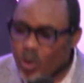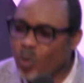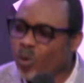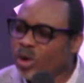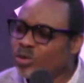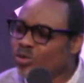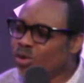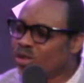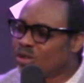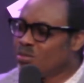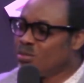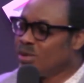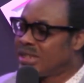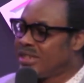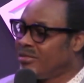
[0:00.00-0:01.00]
What was
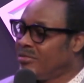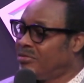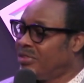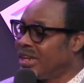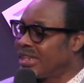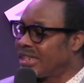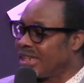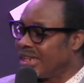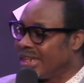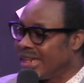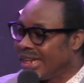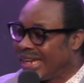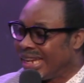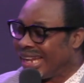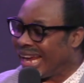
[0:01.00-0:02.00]

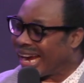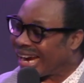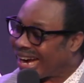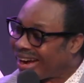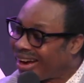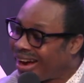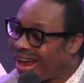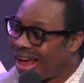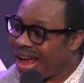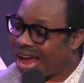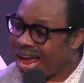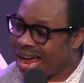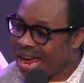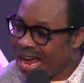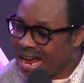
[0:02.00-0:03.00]
motivating their
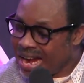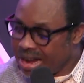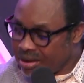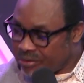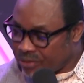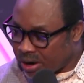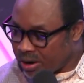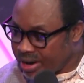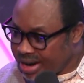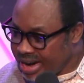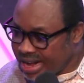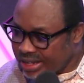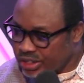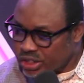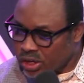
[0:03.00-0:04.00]
cry, the
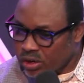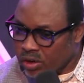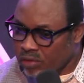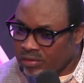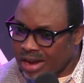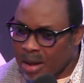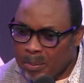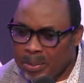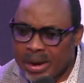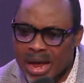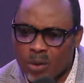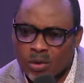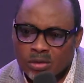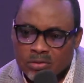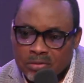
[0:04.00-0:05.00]
foundation of that prayer
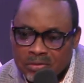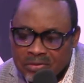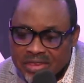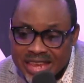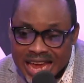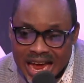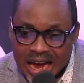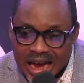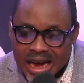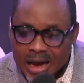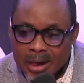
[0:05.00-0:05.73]
was fear.